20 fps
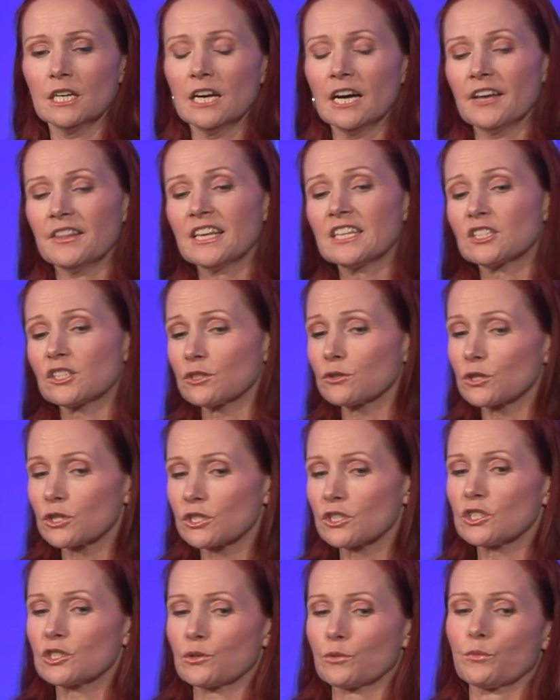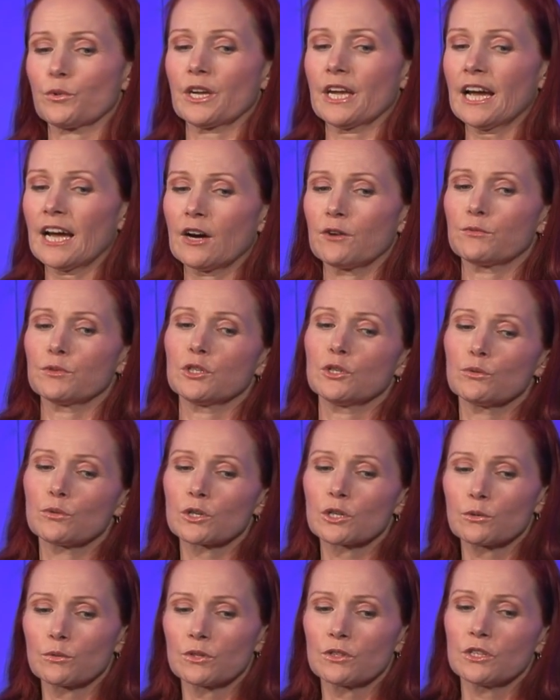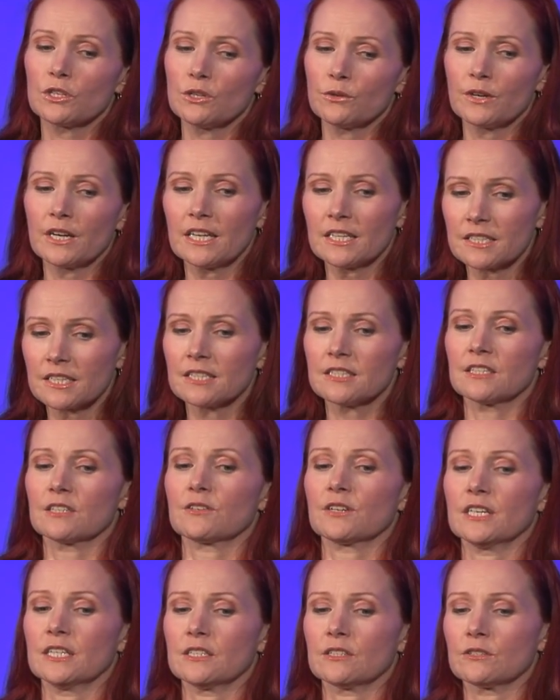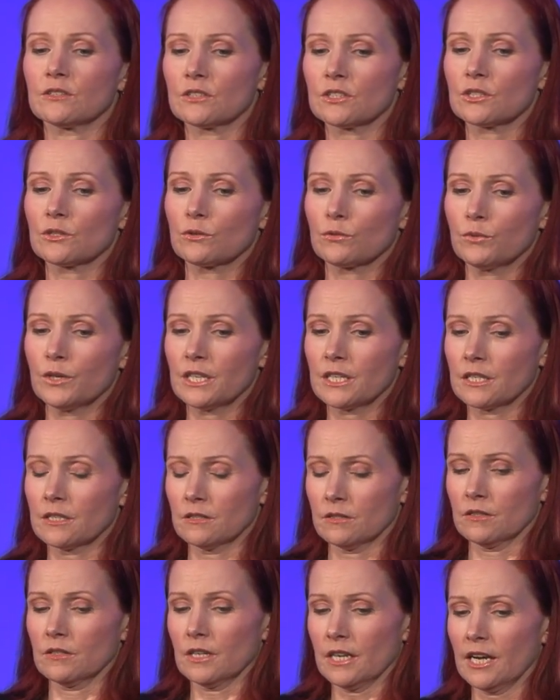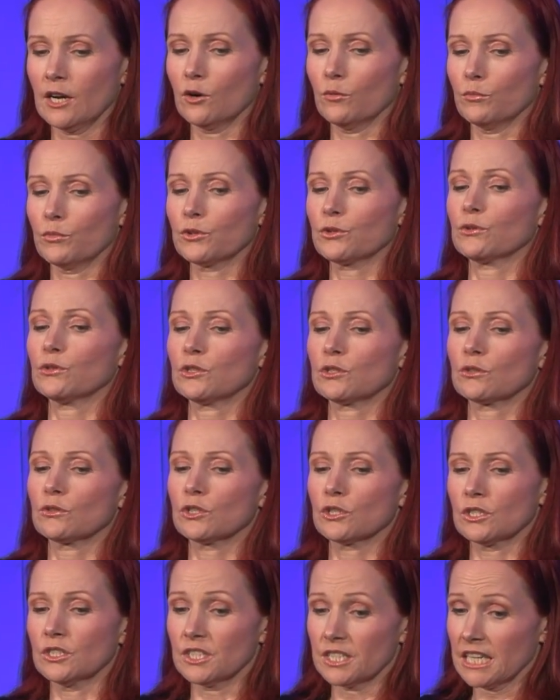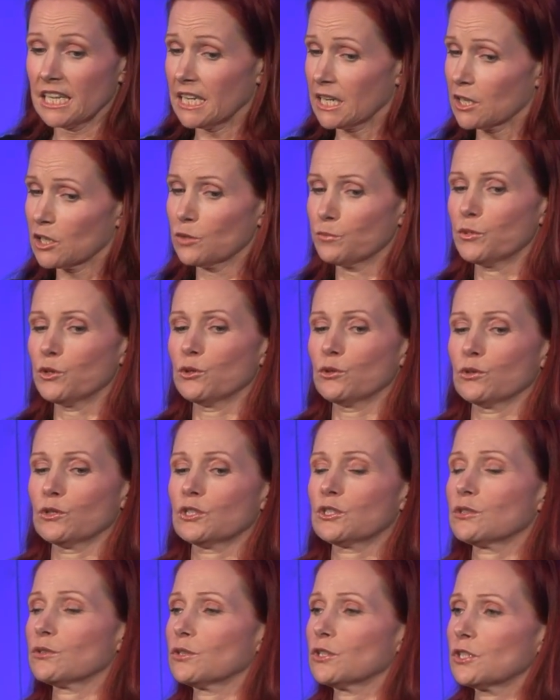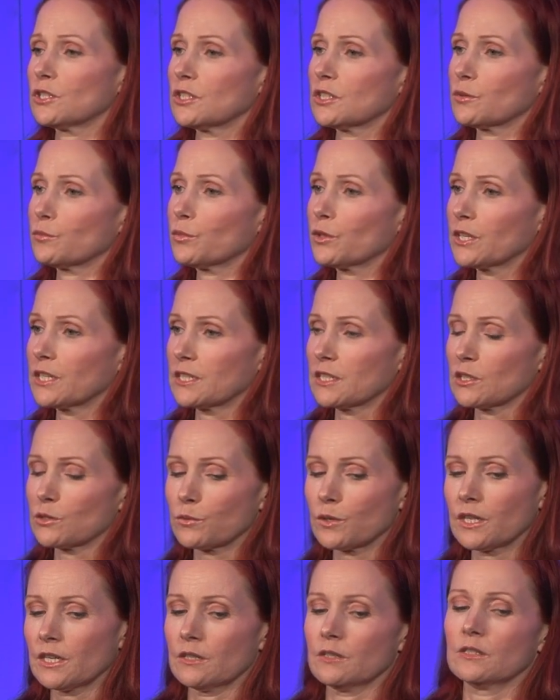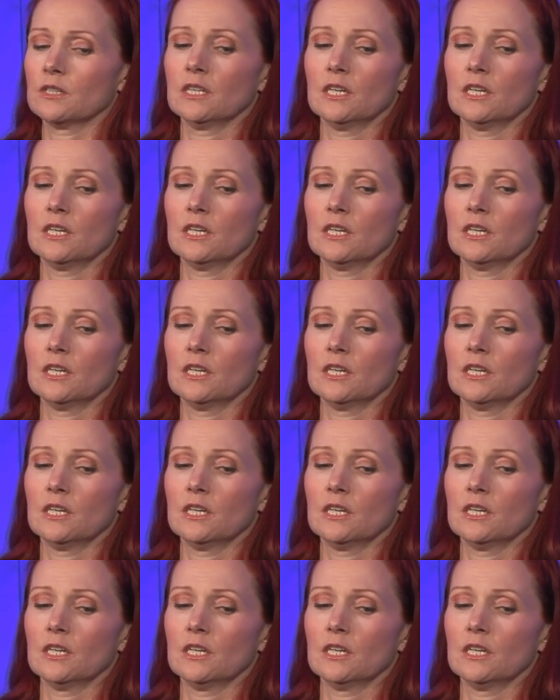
And that's solutions that we have. When you work with the US integrators, we can help with those solutions. They can put those solutions in place as well.